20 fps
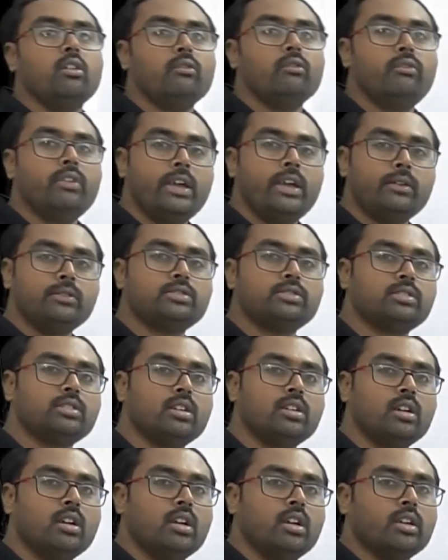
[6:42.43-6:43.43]
waves
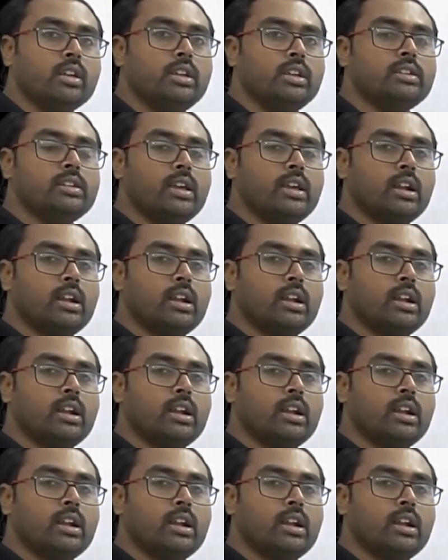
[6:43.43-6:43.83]
in